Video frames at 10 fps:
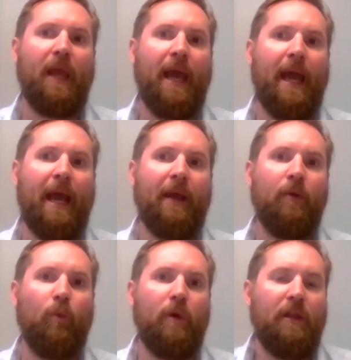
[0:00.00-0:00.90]

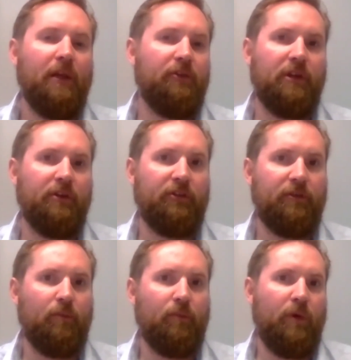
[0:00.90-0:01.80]
And we literally
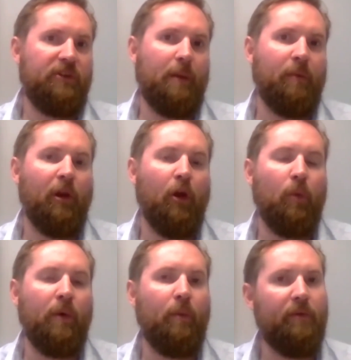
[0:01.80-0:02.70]
we say to people,
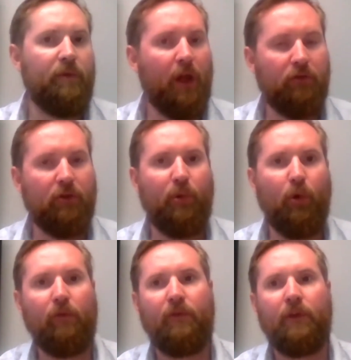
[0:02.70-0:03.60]
look, we've done the
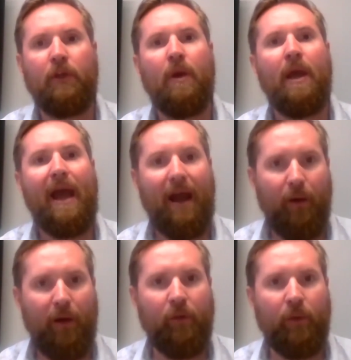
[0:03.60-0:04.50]
report for you.
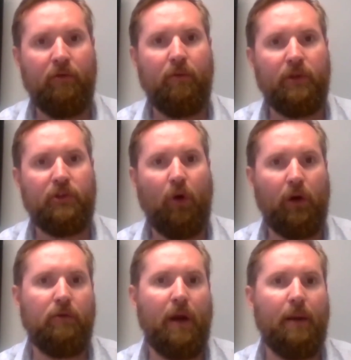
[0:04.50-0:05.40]
However, we
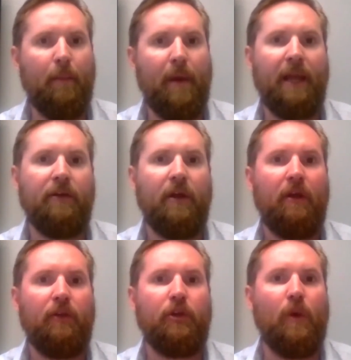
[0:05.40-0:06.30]
strongly recommend
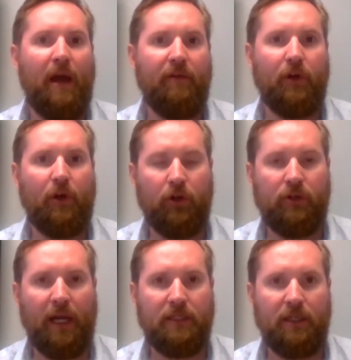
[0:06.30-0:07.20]
that you have a
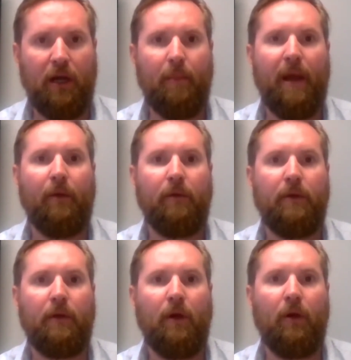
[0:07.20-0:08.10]
contractor come out.
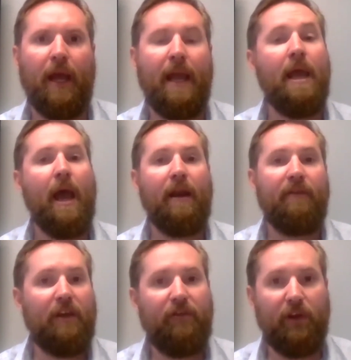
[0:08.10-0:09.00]
Okay. And
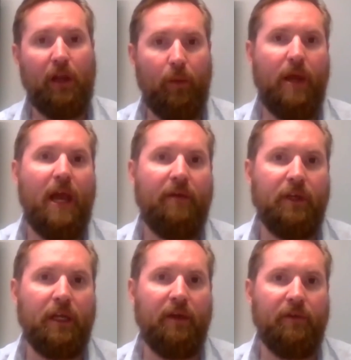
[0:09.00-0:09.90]
if they feel like we
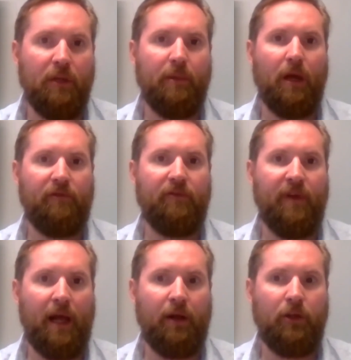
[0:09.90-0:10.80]
haven't given them enough
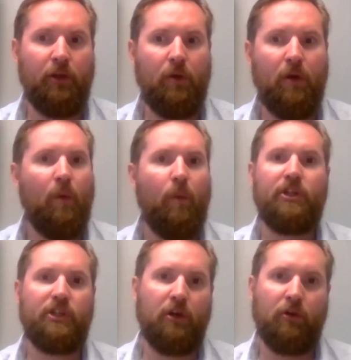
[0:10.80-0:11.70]
value, we're
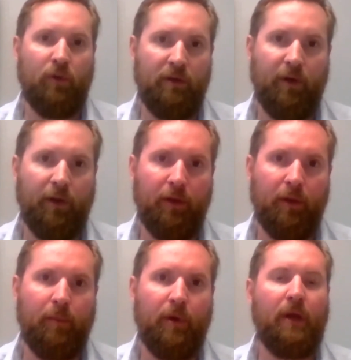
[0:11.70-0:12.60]
just going to refund
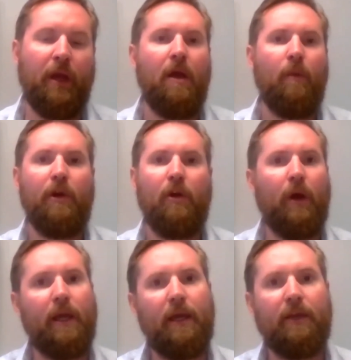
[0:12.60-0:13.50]
them. Okay. We're
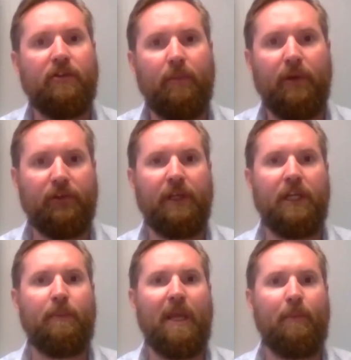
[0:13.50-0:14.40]
not here to
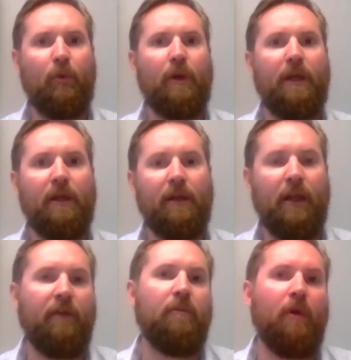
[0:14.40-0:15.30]
mislead people. We're here to
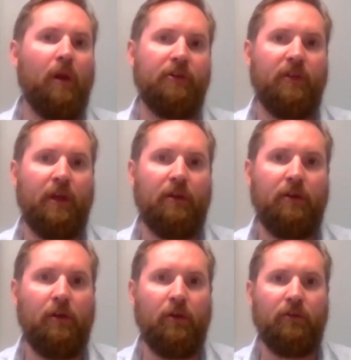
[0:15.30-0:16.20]
give them knowledge they
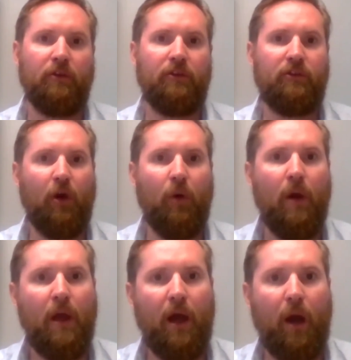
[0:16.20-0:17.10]
can use.
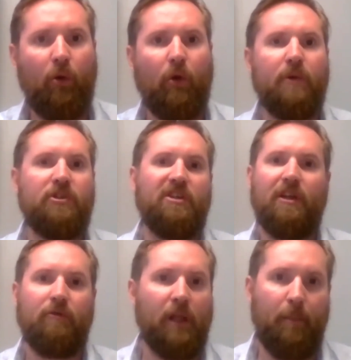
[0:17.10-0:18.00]
So we're always just
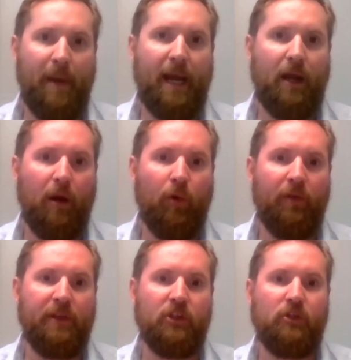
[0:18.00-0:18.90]
going to really back up
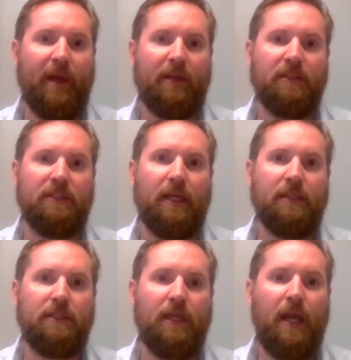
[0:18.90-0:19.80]
what the inspector
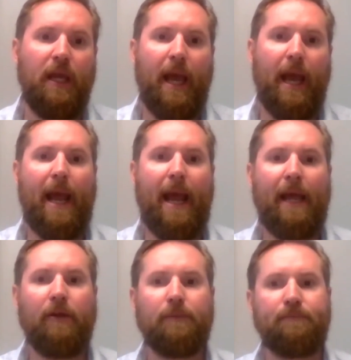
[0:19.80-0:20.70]
says.
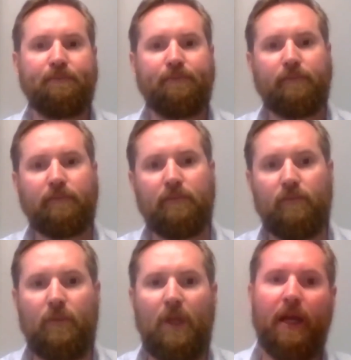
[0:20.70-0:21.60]
And
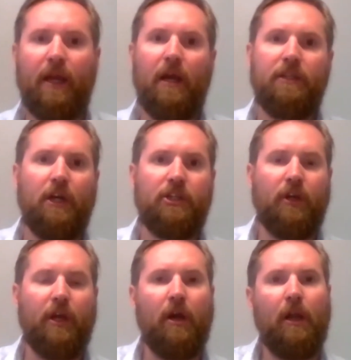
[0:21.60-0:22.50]
I kind of touched
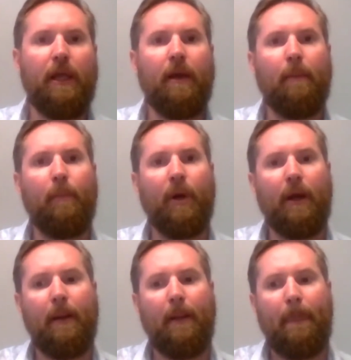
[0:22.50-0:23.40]
on it earlier,
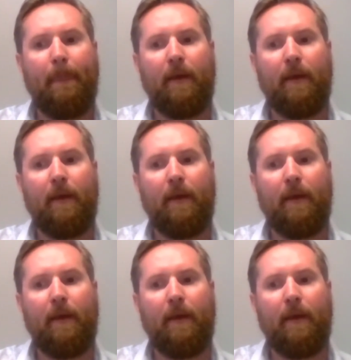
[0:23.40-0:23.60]
but